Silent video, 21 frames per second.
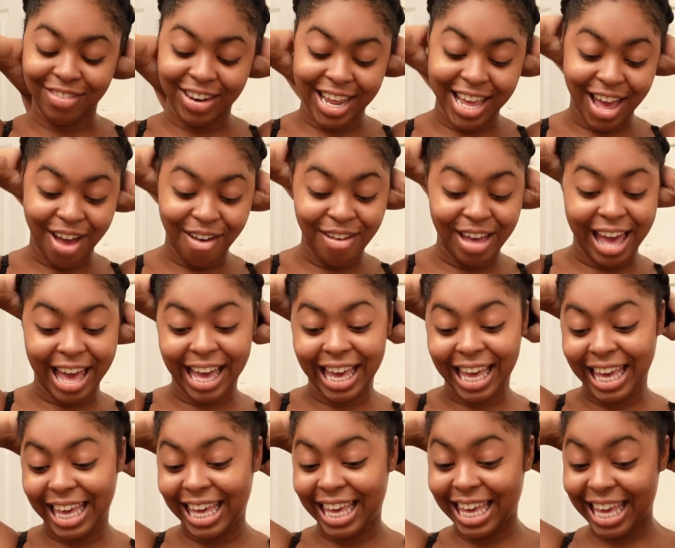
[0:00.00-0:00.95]
video.
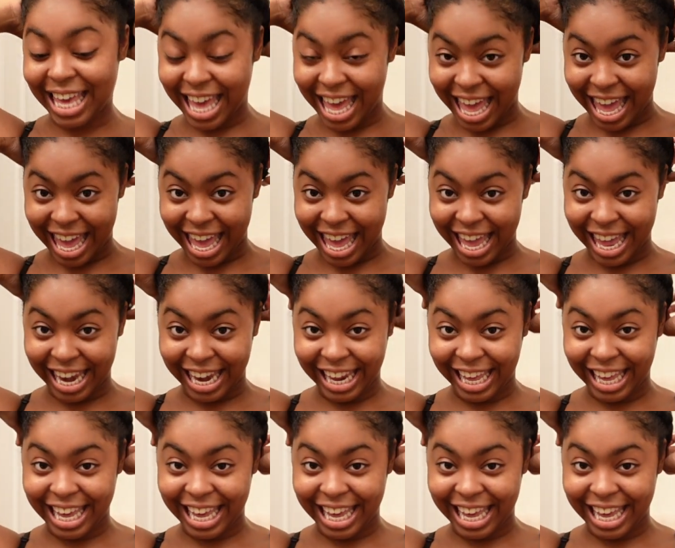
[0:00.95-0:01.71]
Again,